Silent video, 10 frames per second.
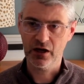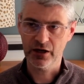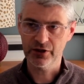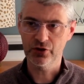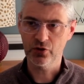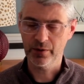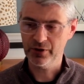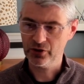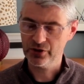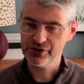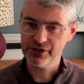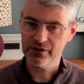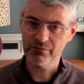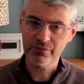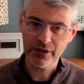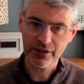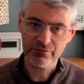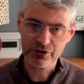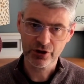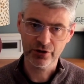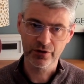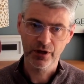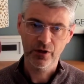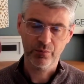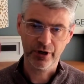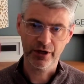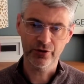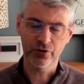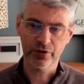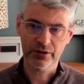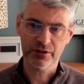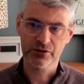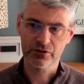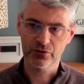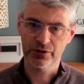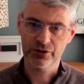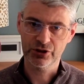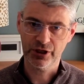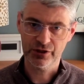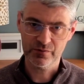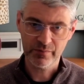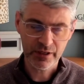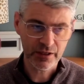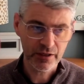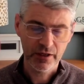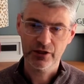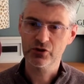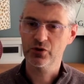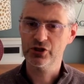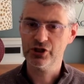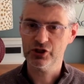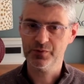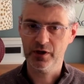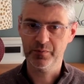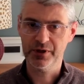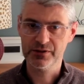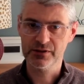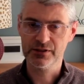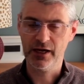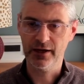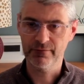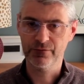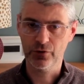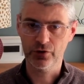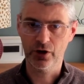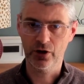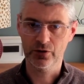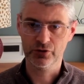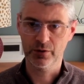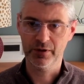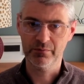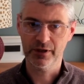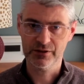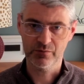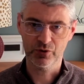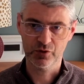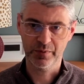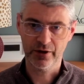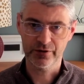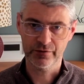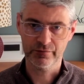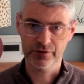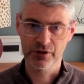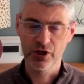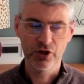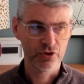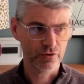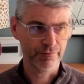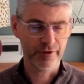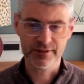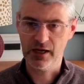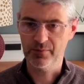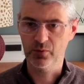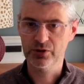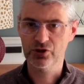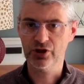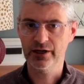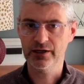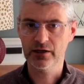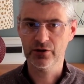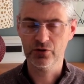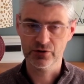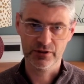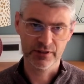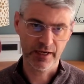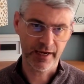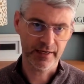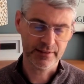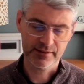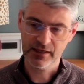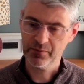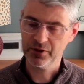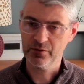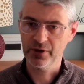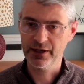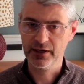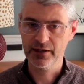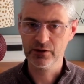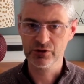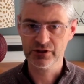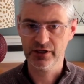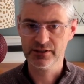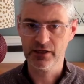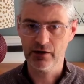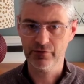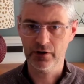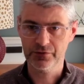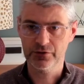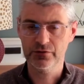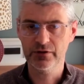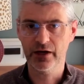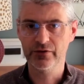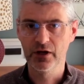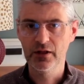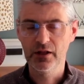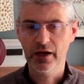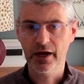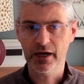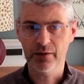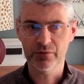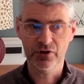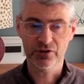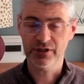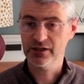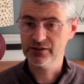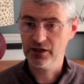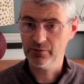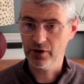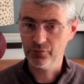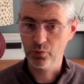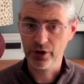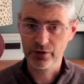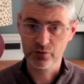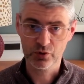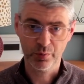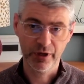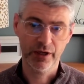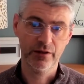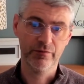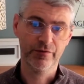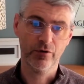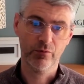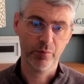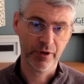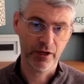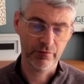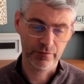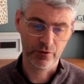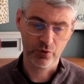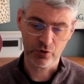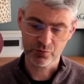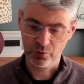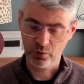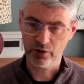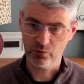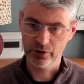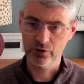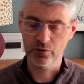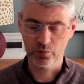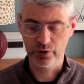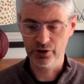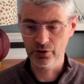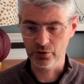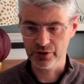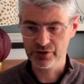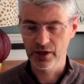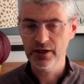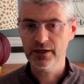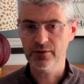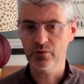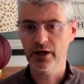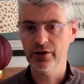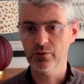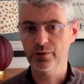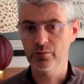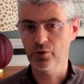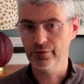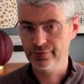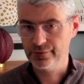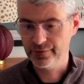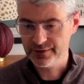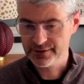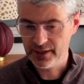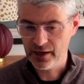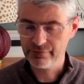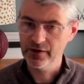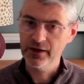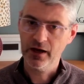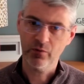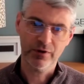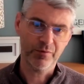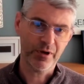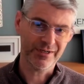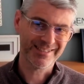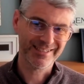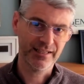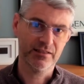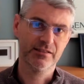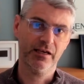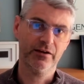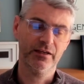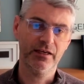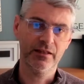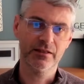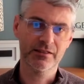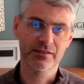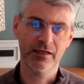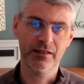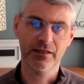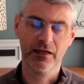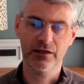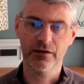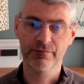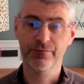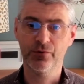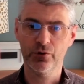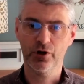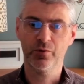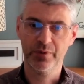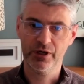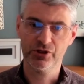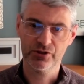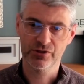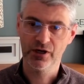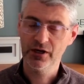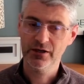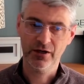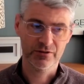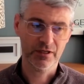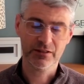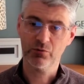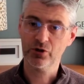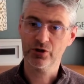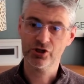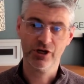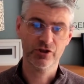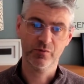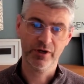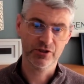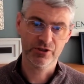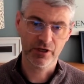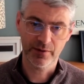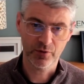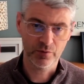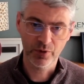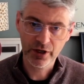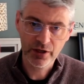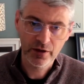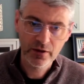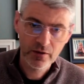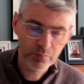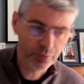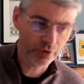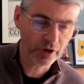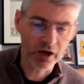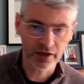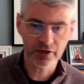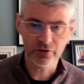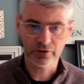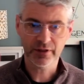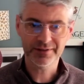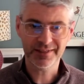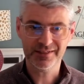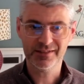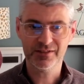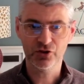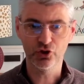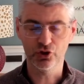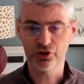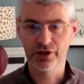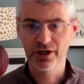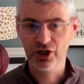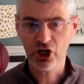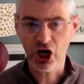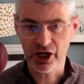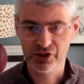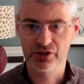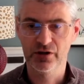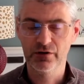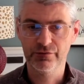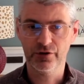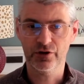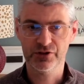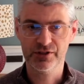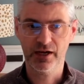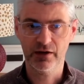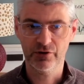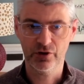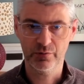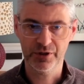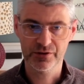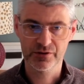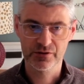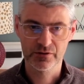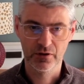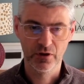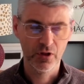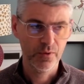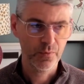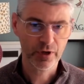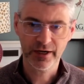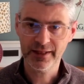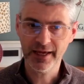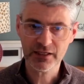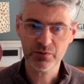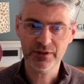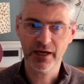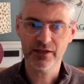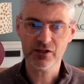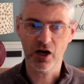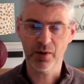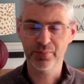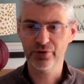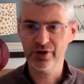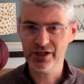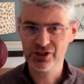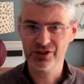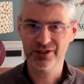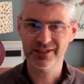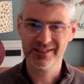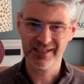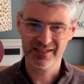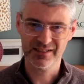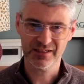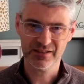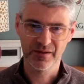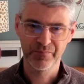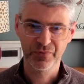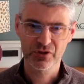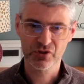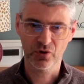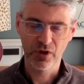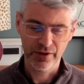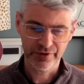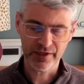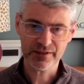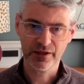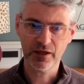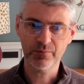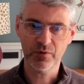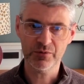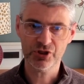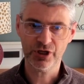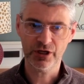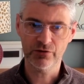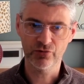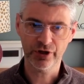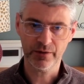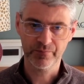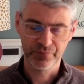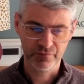I know I'm not going to see an immediate return, but I know that this is going to change me, it's going to change my business, and for the long term it makes a much better difference. So for example, with the dry needling course, again, that's what's happening in my clinic. We're sending staff off to do that. They're taking time off work that you're paying them for, and we're paying for the course. But what we know is it will end up with a more fulfilled staff, and we have a better skill set in the clinic for our patients. Now, it's not that we're going to charge the patients any more money, but I know that this is a good cost for us to have in our business. Okay, the next one then is operational necessities. So things that keep the machine running.